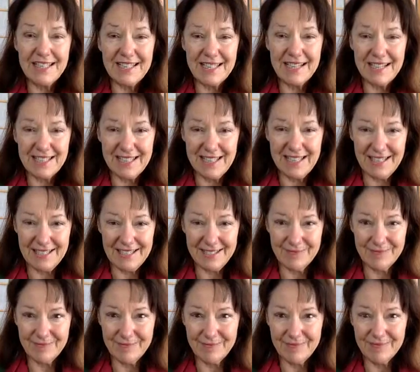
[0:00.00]
again.
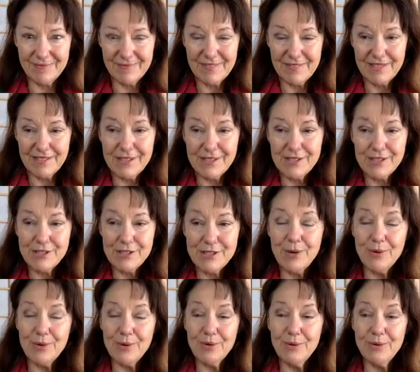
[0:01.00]

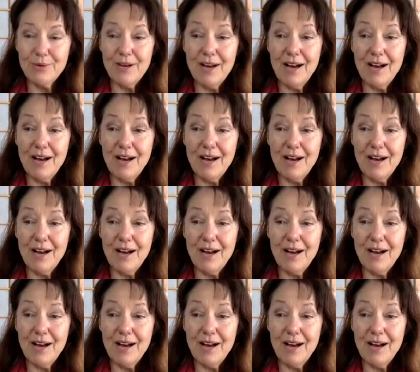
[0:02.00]
So